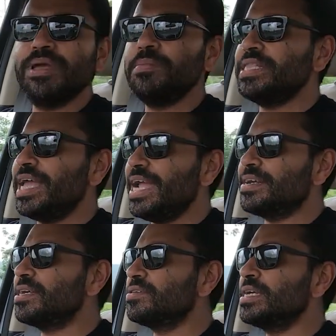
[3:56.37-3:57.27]
maybe the
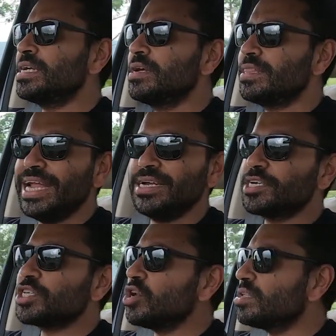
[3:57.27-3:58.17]

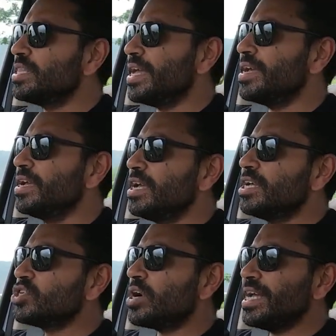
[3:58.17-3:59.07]
800 is not there.
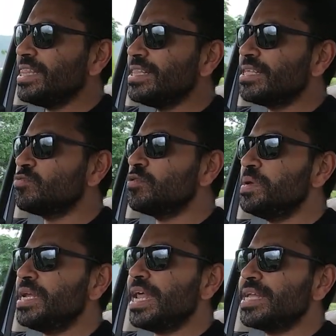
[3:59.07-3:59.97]
So I think this would
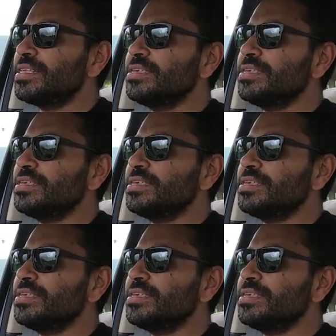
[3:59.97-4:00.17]
be like the